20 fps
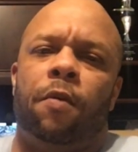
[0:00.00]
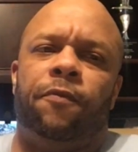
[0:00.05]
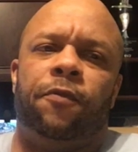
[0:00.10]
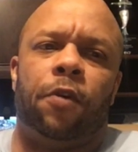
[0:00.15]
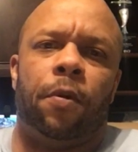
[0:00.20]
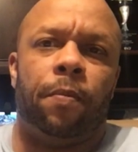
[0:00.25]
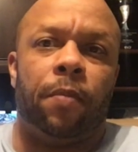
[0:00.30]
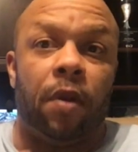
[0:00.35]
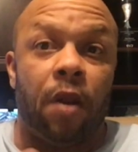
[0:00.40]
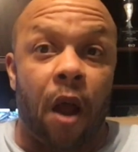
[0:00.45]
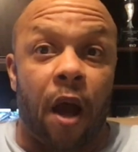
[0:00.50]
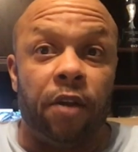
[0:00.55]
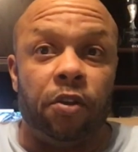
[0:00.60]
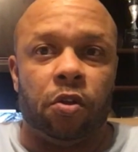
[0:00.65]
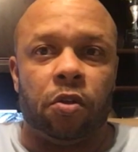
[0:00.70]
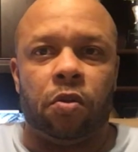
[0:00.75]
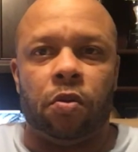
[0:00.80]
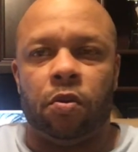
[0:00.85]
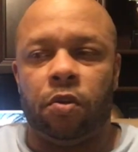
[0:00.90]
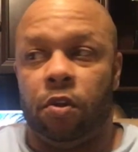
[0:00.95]
from
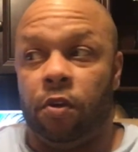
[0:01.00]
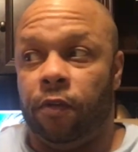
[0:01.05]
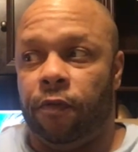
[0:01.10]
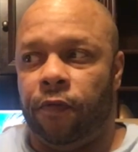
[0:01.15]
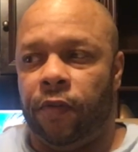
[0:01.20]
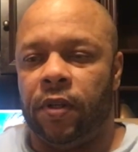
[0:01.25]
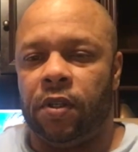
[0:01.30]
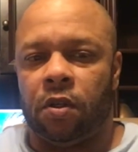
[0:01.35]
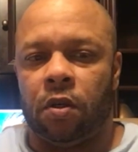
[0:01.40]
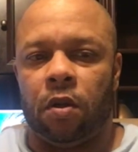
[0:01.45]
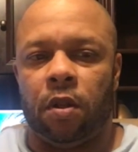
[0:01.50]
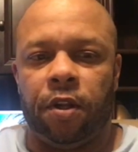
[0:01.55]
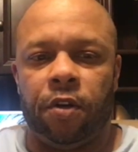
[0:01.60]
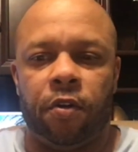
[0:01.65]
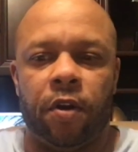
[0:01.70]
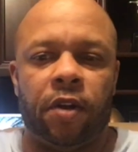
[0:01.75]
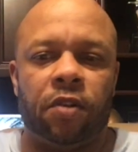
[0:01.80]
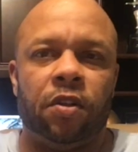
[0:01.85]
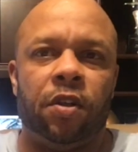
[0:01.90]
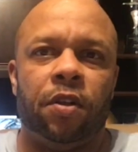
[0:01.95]
logical to physical
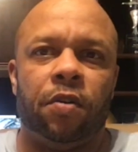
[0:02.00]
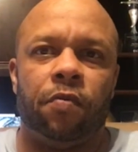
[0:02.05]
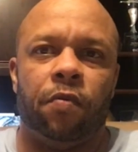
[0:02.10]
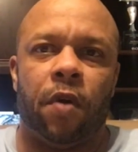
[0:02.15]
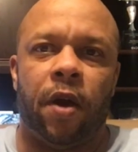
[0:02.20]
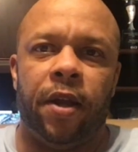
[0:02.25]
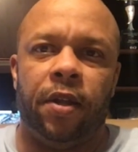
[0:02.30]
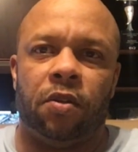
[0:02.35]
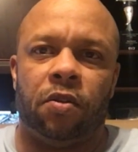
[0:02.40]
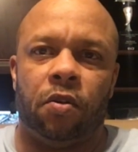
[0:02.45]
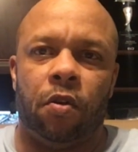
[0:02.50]
addressing, right?